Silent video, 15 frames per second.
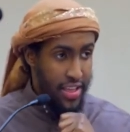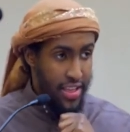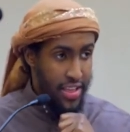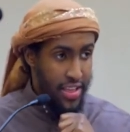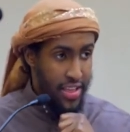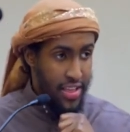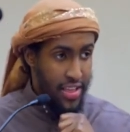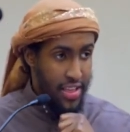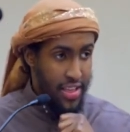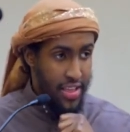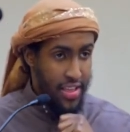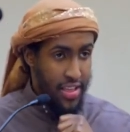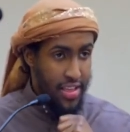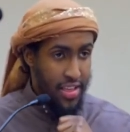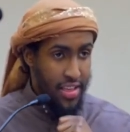
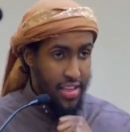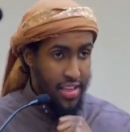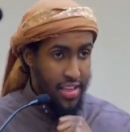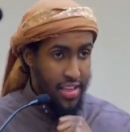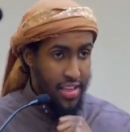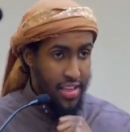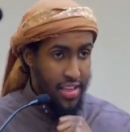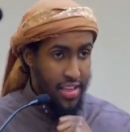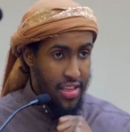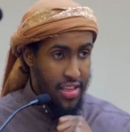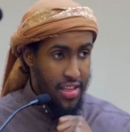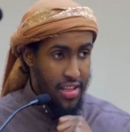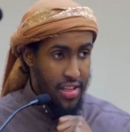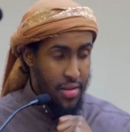(silence)